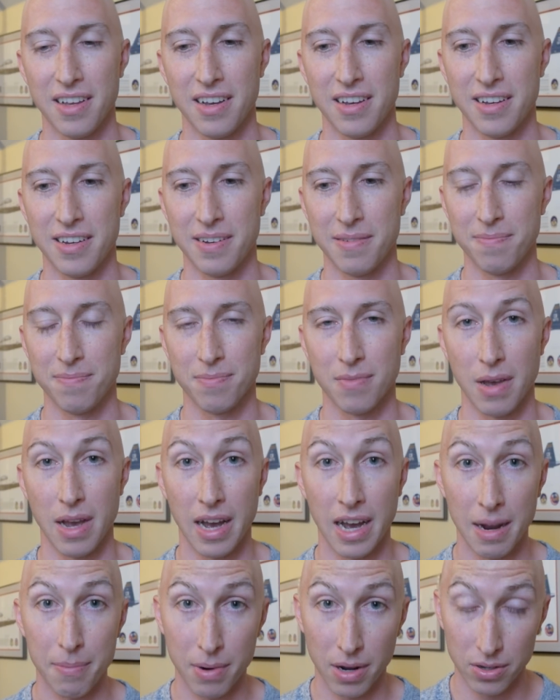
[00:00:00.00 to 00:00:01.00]

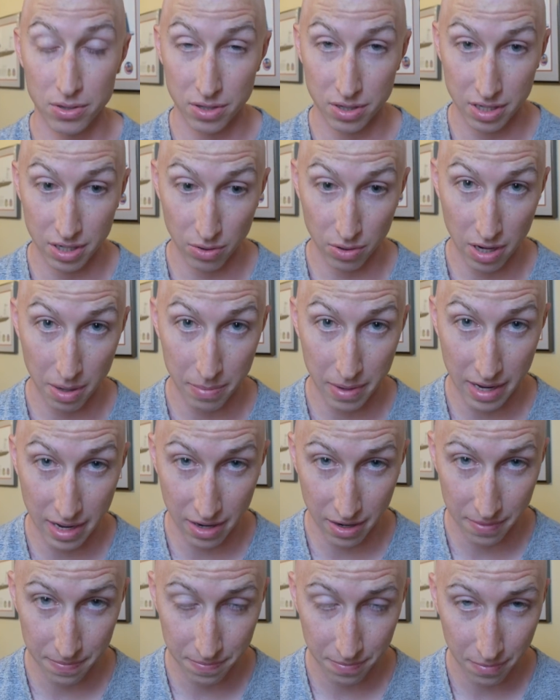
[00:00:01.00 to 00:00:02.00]
My eyebrows are still coming
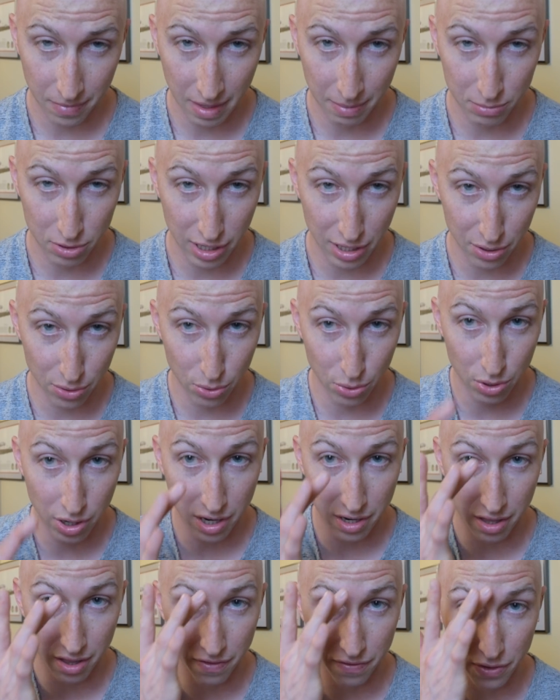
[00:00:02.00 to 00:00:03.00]
out. I'm trying to hold
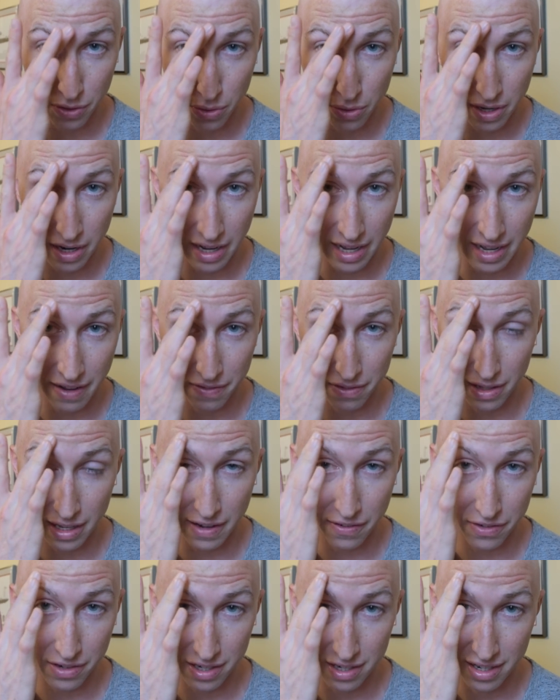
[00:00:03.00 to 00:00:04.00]
on to the few that I have
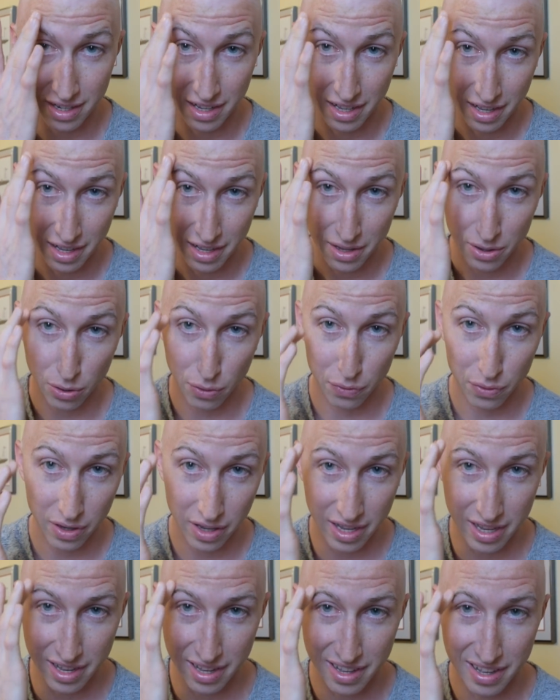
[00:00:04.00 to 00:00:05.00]
left.
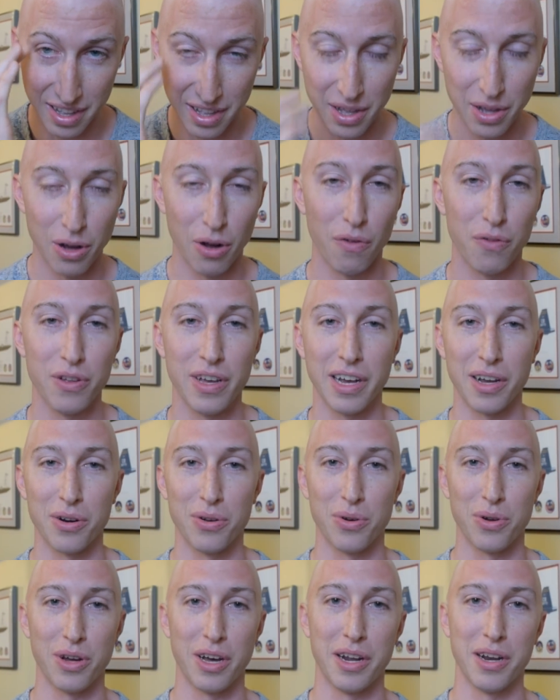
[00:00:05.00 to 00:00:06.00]
Hopefully I can
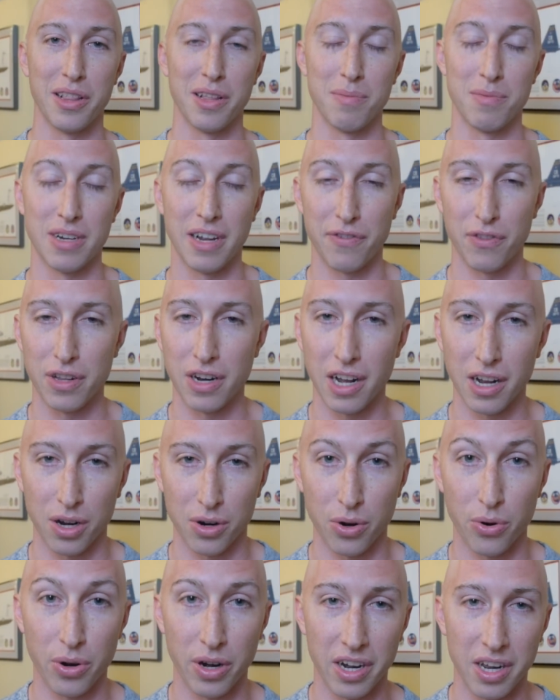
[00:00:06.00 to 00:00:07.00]
hold on to them. Definitely not
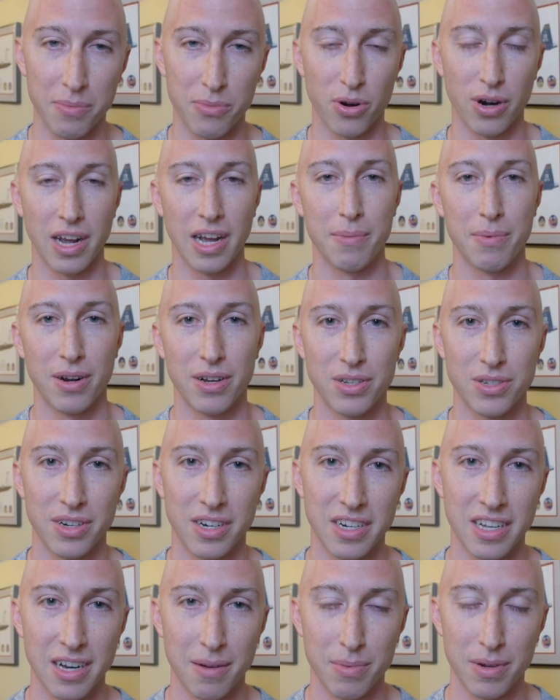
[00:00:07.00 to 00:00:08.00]
growing any more eyebrows
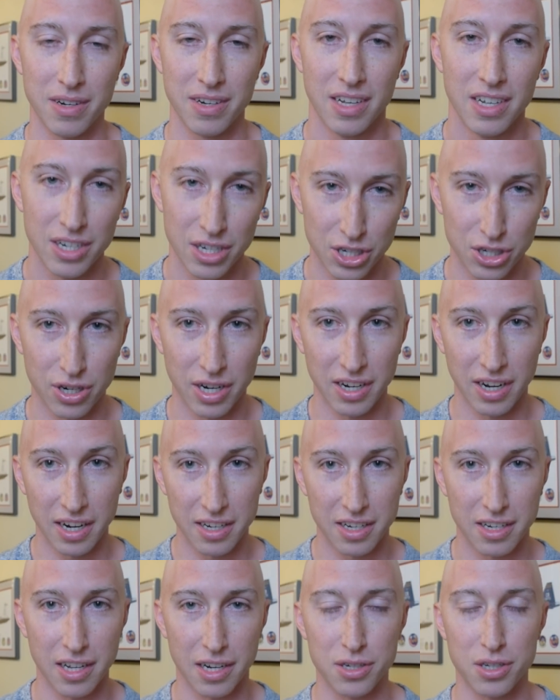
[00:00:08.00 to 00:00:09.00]
right now, but just try
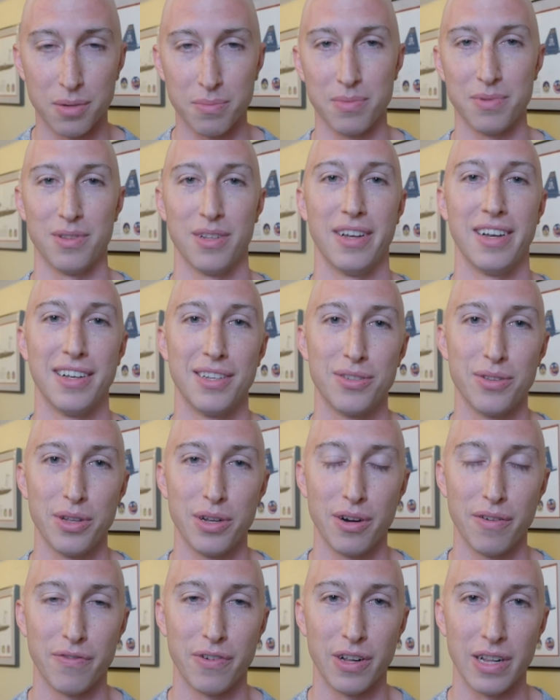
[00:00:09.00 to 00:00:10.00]
not to touch them so they
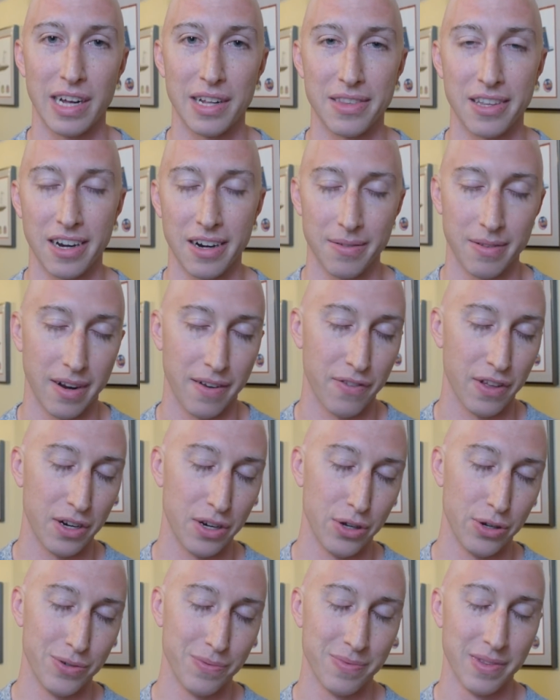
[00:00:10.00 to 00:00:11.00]
don't fall out there. I mean, if they
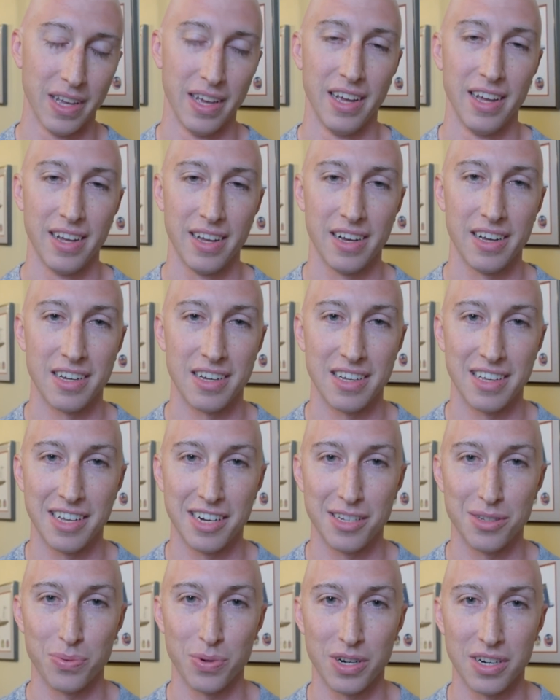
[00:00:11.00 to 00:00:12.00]
do, it
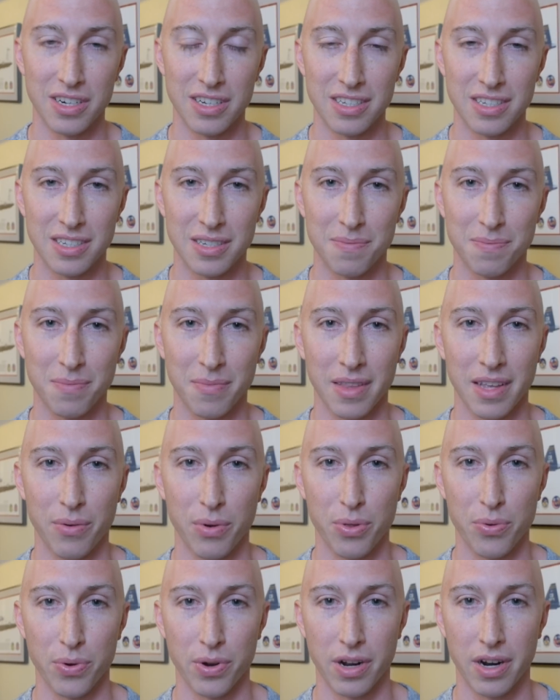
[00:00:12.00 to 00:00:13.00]
is what it is
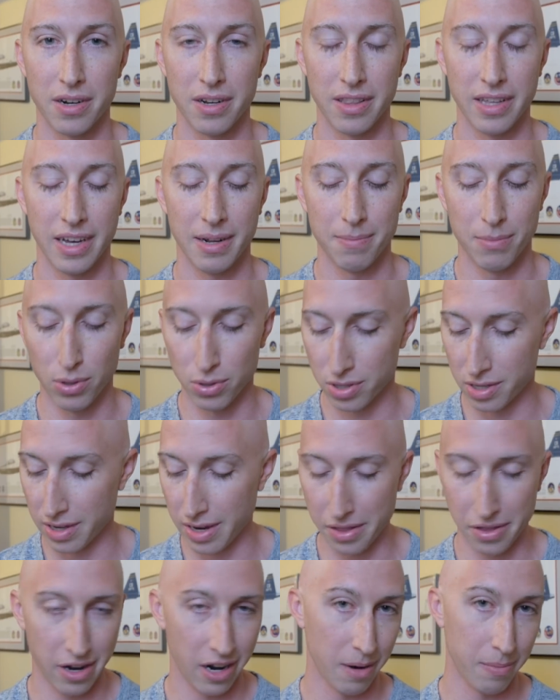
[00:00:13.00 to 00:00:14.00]
with regard to that. Most of
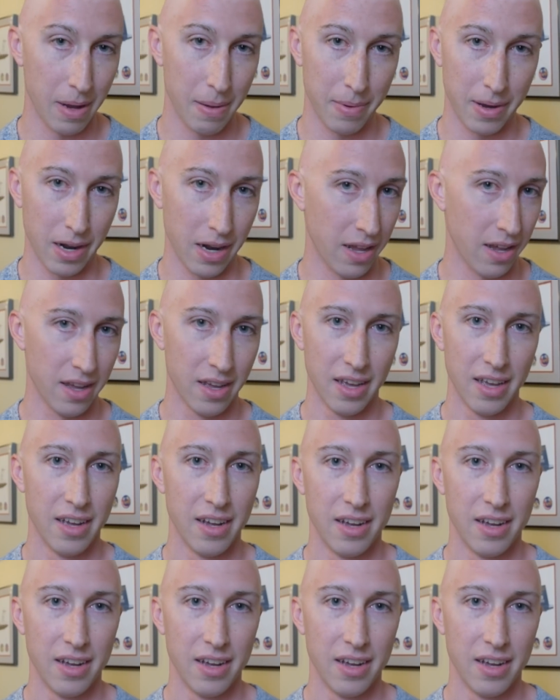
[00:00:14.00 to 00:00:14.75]
the other hair in my body